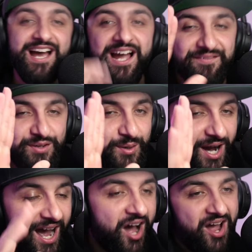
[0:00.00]
If you
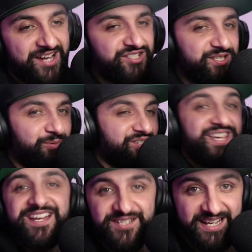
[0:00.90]
are actually watching
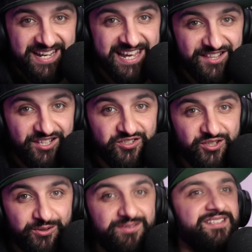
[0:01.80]
it to hear the
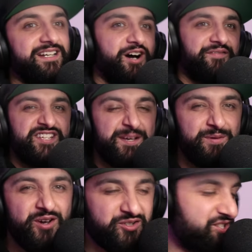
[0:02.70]
truth, of this
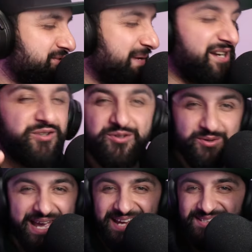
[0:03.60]
obnoxious man who
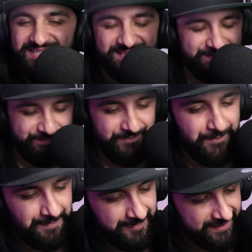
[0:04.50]
you hate,
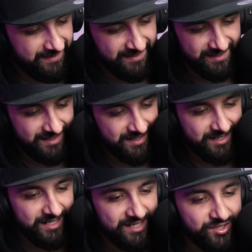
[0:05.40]

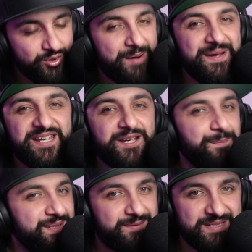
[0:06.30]
you are making a
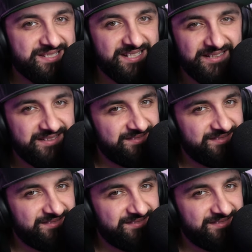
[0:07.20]
big mistake.